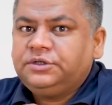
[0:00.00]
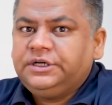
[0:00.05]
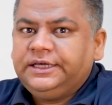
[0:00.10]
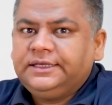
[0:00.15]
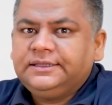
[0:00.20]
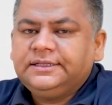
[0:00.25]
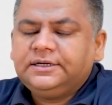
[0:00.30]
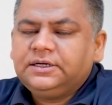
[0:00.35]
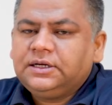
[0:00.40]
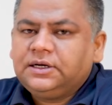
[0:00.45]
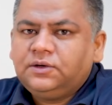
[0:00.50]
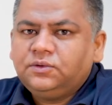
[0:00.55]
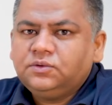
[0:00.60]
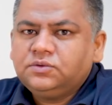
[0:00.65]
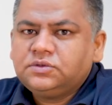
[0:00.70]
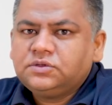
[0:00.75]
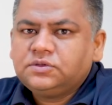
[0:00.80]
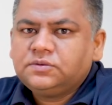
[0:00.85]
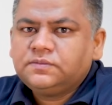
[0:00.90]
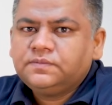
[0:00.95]
take that
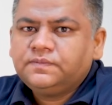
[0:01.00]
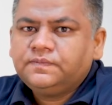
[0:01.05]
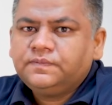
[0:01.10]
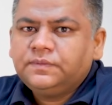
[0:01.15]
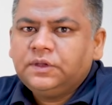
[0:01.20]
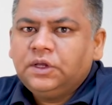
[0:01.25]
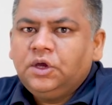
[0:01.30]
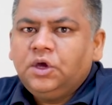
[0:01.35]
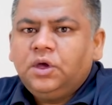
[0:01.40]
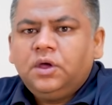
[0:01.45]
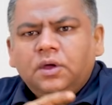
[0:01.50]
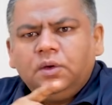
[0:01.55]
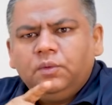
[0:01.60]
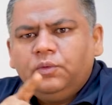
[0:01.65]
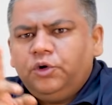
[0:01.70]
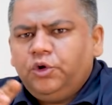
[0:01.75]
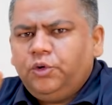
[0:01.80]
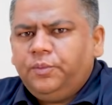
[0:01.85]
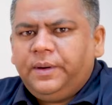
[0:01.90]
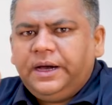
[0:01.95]
house.
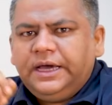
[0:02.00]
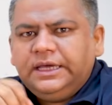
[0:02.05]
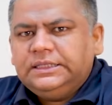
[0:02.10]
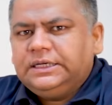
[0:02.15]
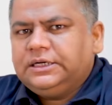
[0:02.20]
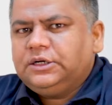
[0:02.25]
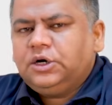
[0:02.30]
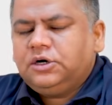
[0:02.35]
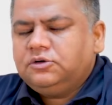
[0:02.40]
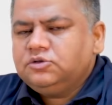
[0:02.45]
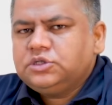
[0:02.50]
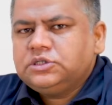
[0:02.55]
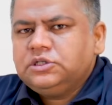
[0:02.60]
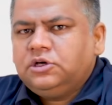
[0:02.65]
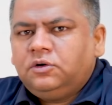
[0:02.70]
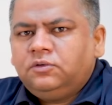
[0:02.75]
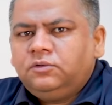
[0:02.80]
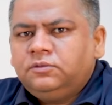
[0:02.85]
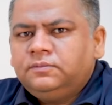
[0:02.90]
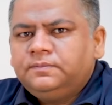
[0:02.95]
Would you buy that house
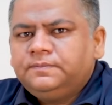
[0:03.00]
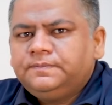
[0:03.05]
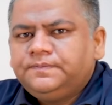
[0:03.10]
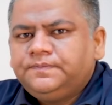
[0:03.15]
now?